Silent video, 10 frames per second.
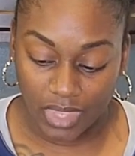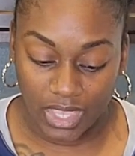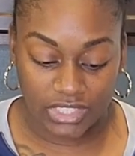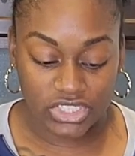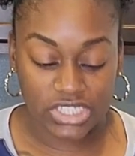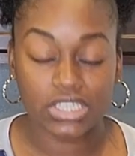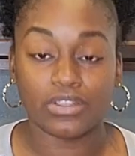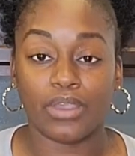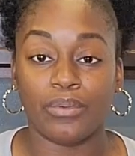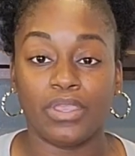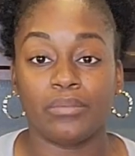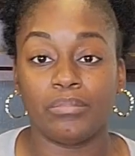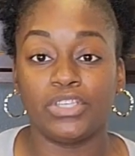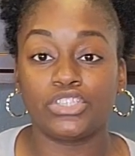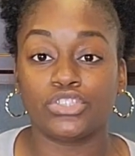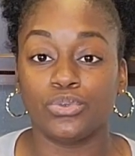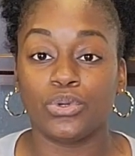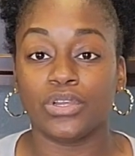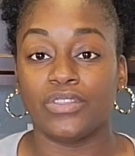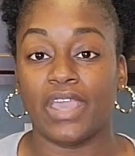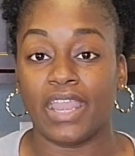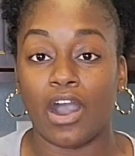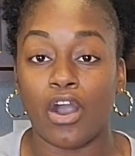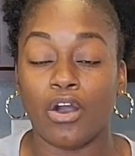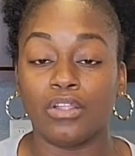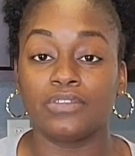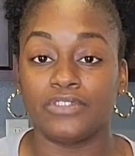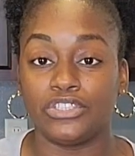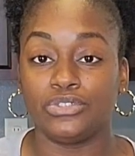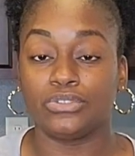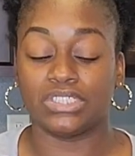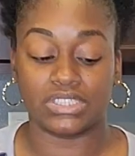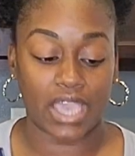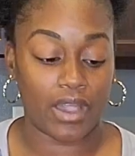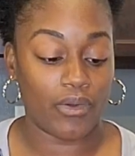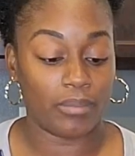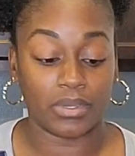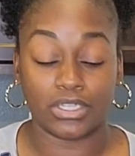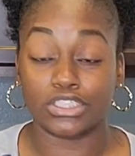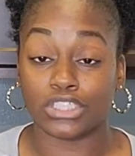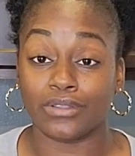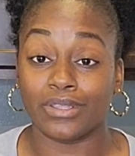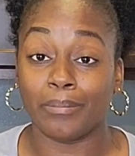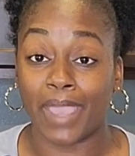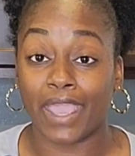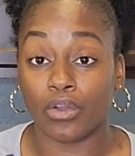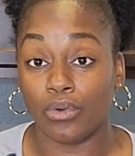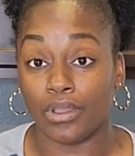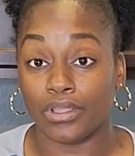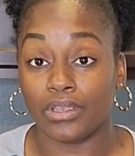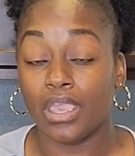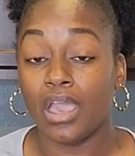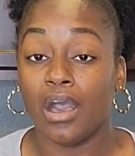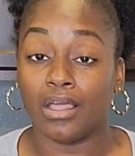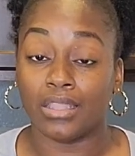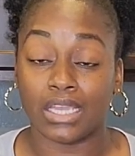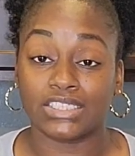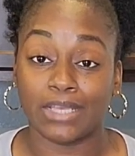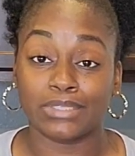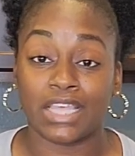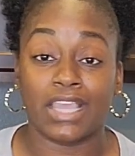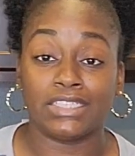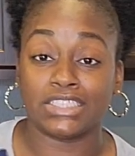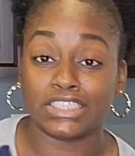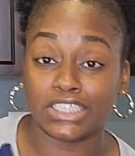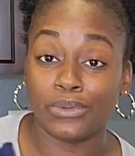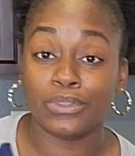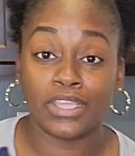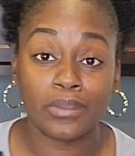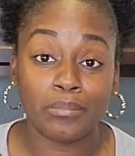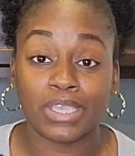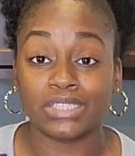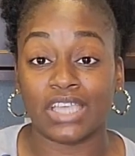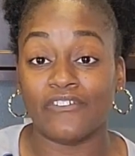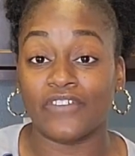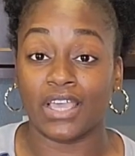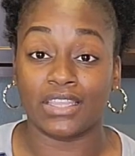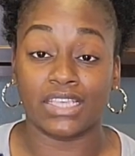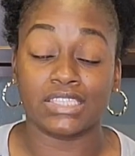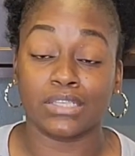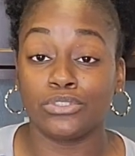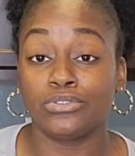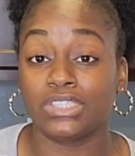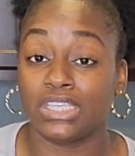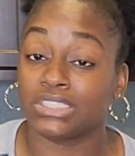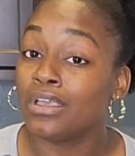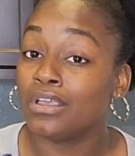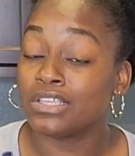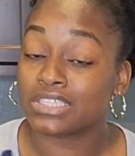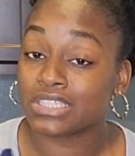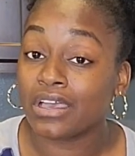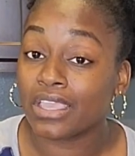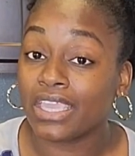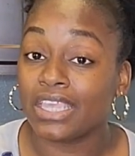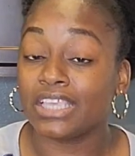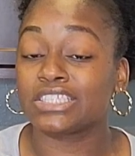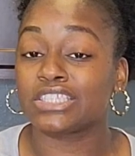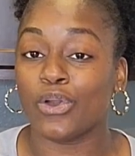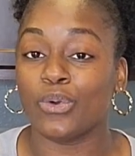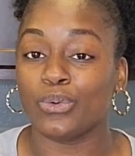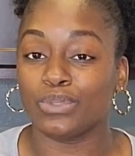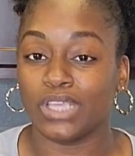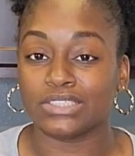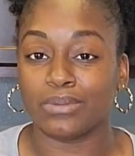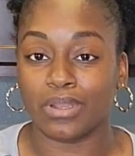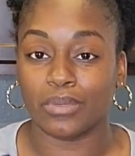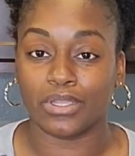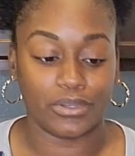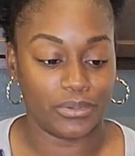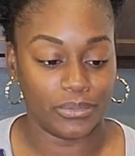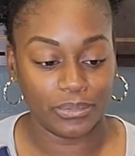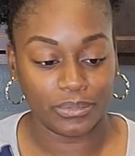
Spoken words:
And just so that we can be sure that all of the juice is out, I'm going to turn them back on. A lot of times I like to tilt them because I find that some juice gets stuck in it, so that's what I'm going to do.